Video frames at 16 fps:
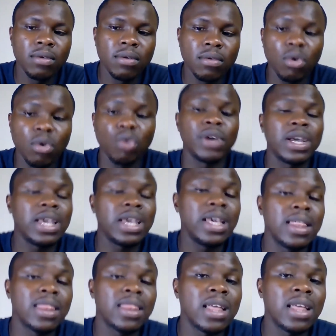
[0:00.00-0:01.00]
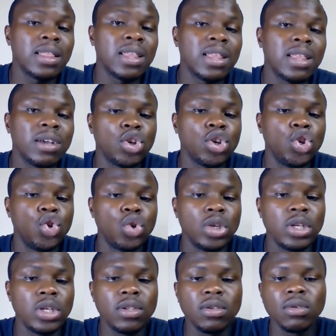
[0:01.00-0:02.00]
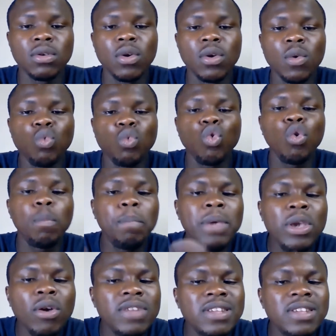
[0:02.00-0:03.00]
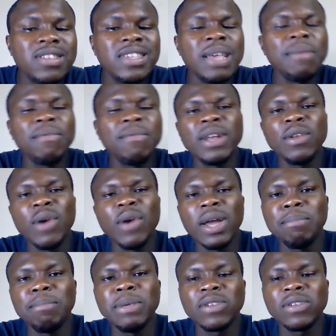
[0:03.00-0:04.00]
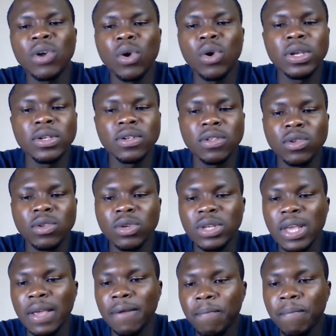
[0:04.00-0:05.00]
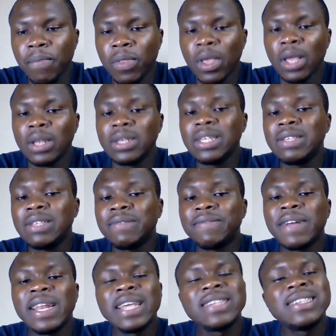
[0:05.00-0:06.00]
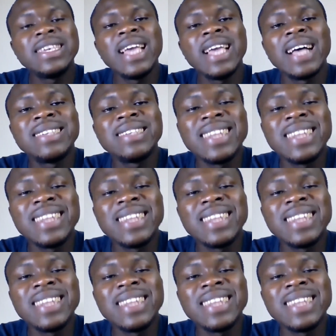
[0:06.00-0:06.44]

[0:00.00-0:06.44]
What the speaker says: over a 10,000 units will be of the same value as Bitcoin today? This fallacy has